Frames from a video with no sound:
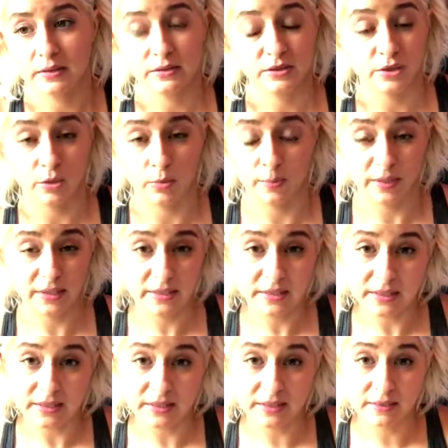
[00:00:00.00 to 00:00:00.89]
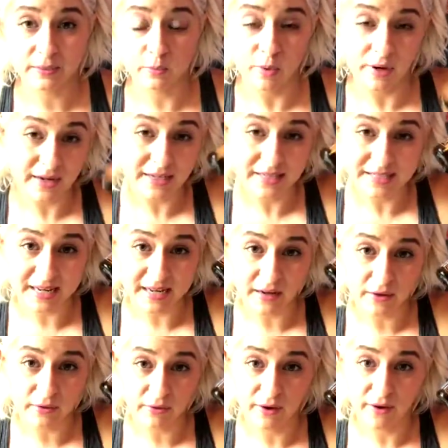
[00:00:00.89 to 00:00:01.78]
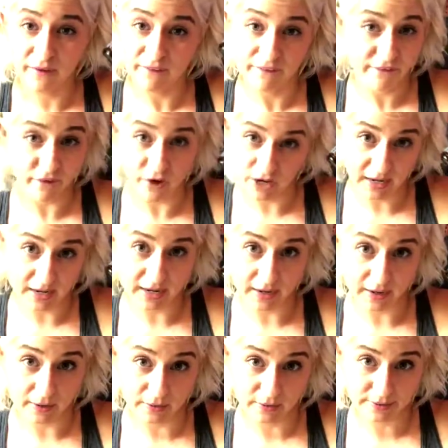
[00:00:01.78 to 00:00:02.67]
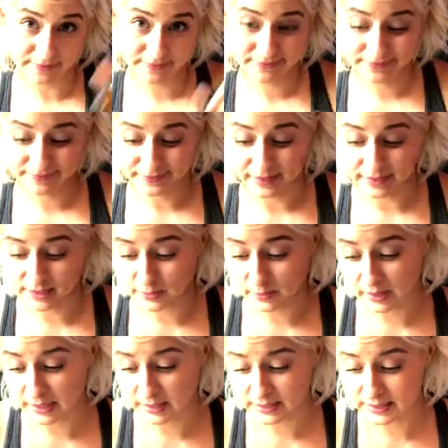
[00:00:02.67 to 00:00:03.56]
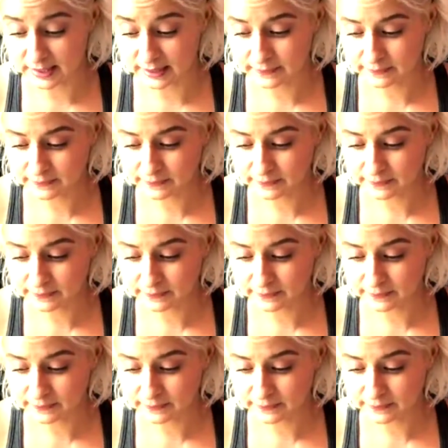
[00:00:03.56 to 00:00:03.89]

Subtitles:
So basically, when in doubt, frank it out. That's what I say.